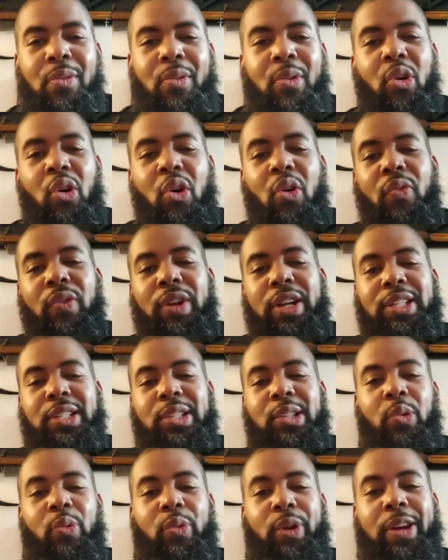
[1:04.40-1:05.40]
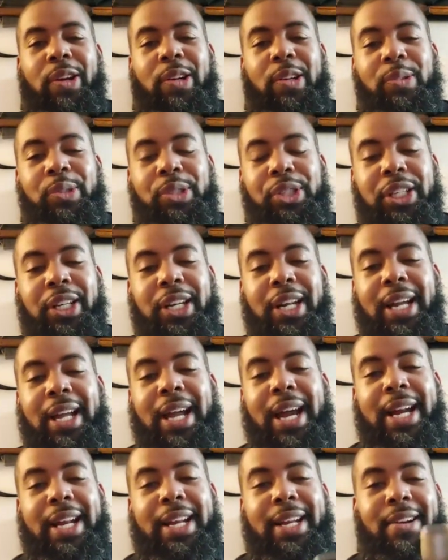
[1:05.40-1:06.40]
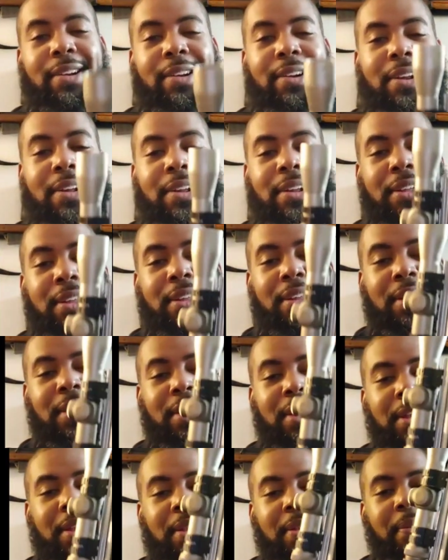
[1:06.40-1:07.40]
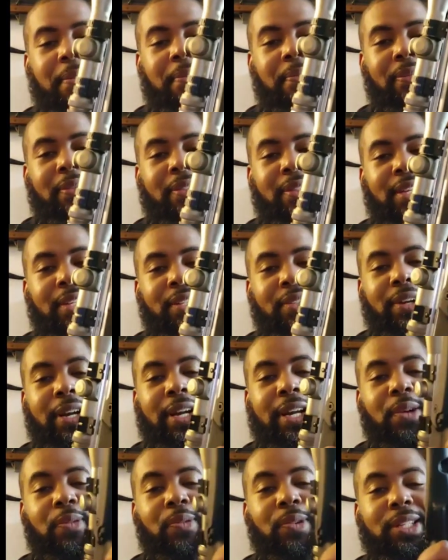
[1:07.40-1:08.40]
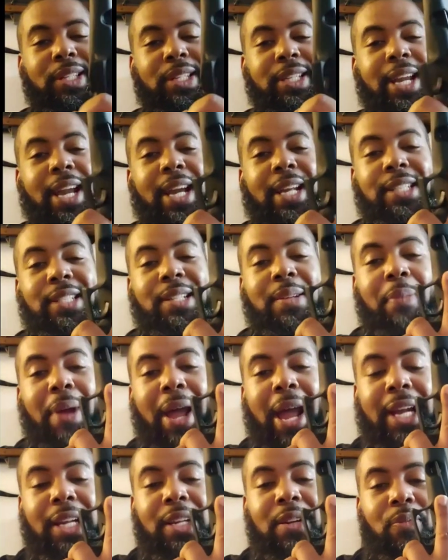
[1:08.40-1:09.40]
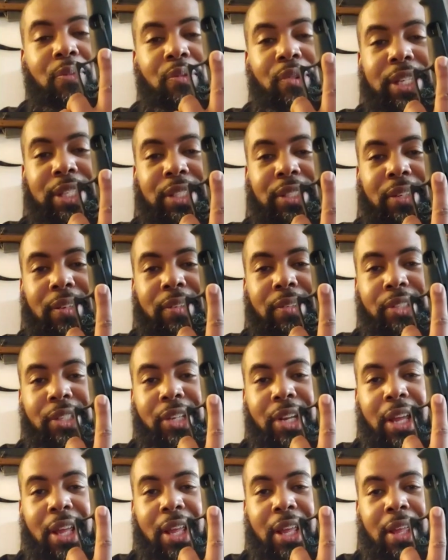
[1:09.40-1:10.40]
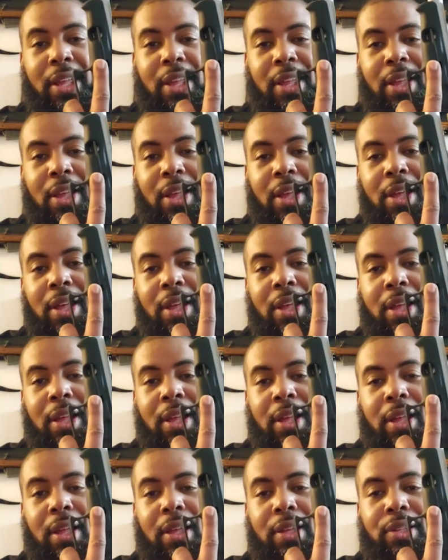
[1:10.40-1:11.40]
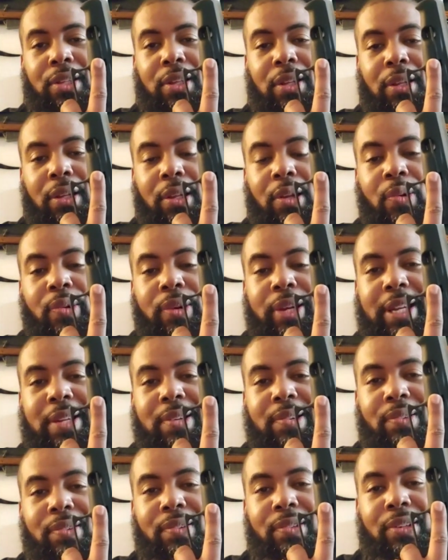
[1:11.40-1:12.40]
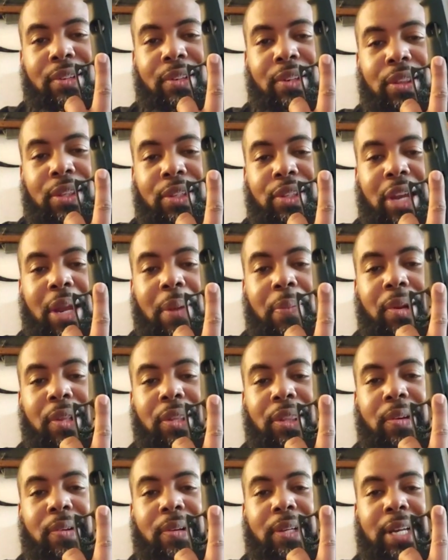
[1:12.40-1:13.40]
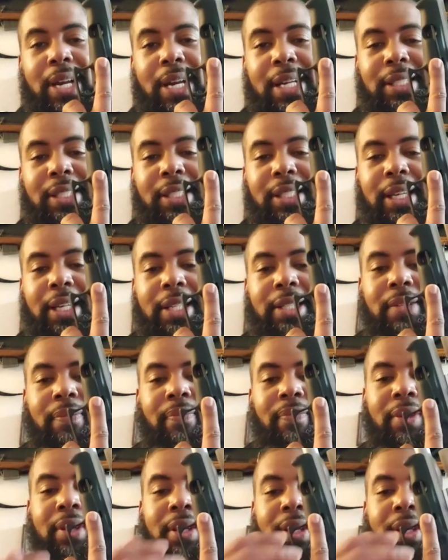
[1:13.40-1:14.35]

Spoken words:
we'll go over this little weirdo shit I got here. This right here, once again, is the Magnum Research Lone Eagle, chambered in 30-06.